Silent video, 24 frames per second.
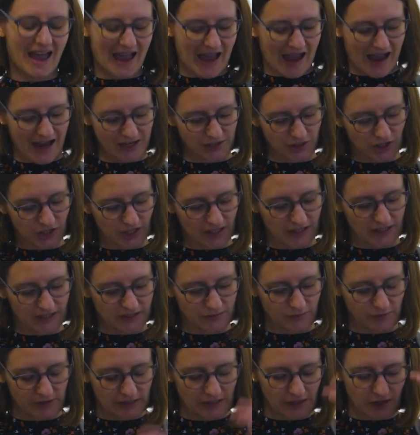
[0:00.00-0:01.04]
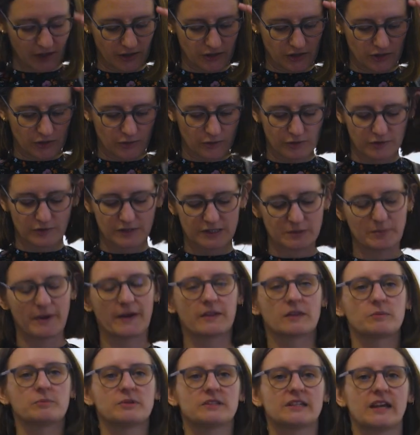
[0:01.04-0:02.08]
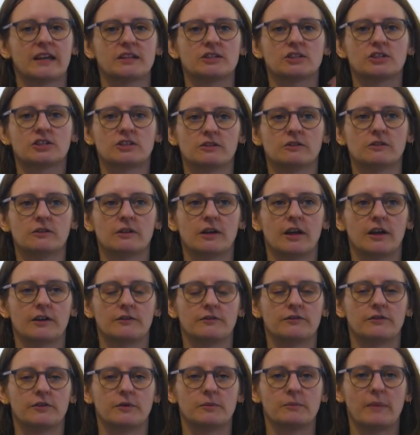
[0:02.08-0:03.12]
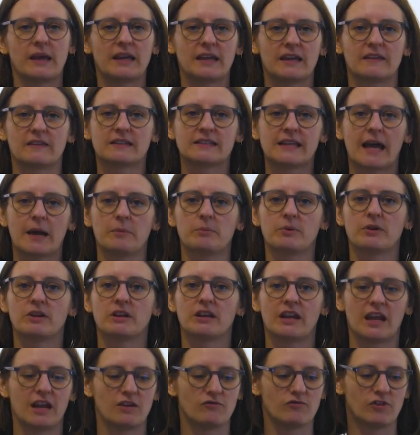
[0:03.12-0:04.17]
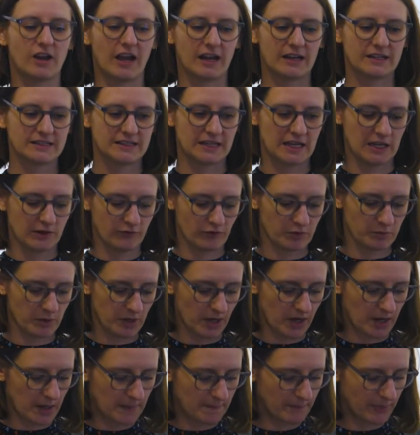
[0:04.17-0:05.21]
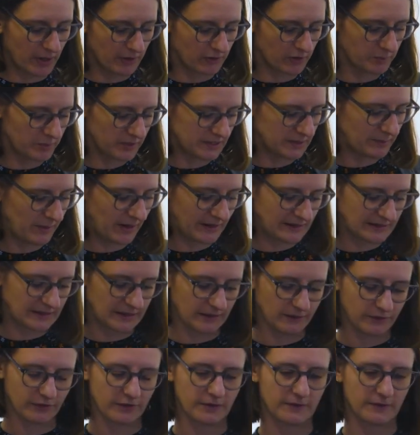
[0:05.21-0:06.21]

And she is really going to talk to us about the potential of making this happen in reality from a borough perspective.